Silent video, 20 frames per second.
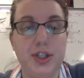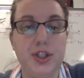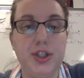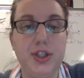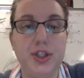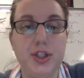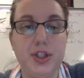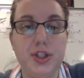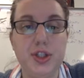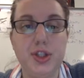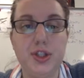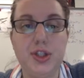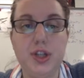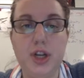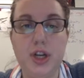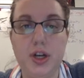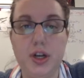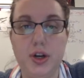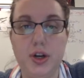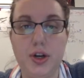
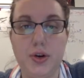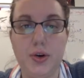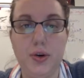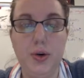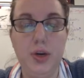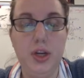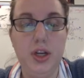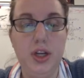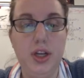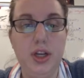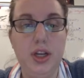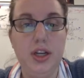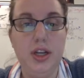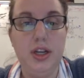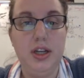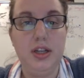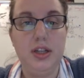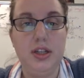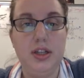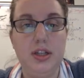So
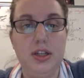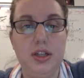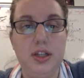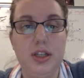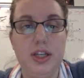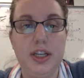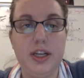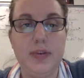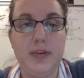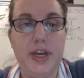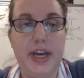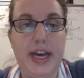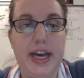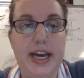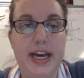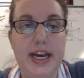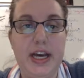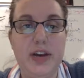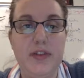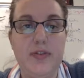here we
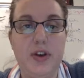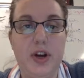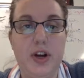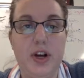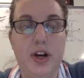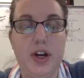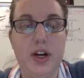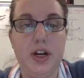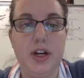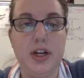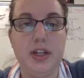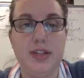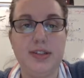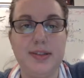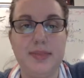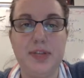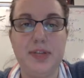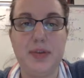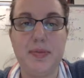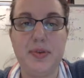have our
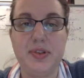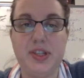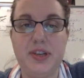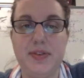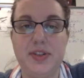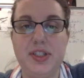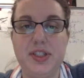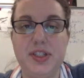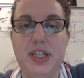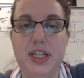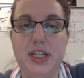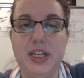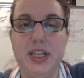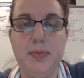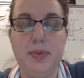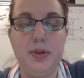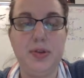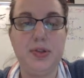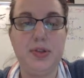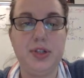September 17th
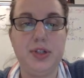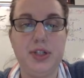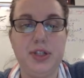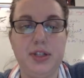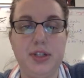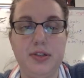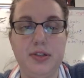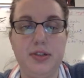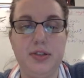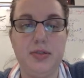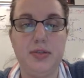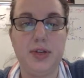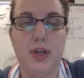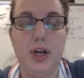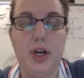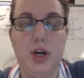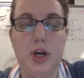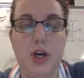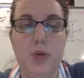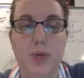poster. So we're going to
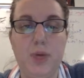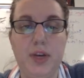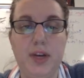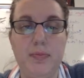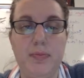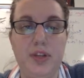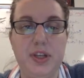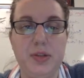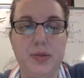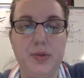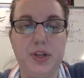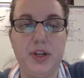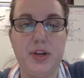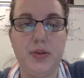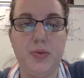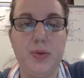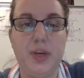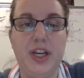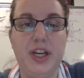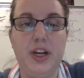open up this. We're going
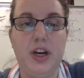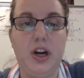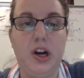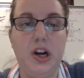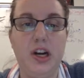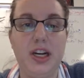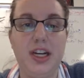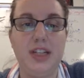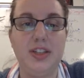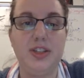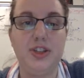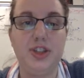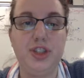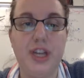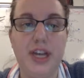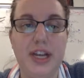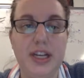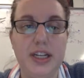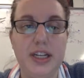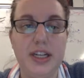to read our
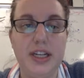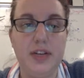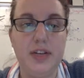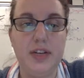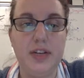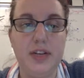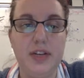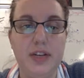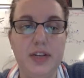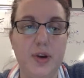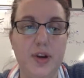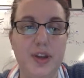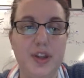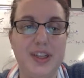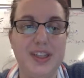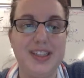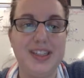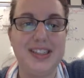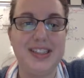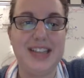agenda for the
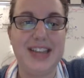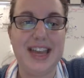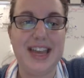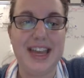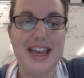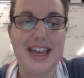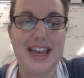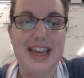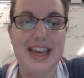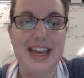day.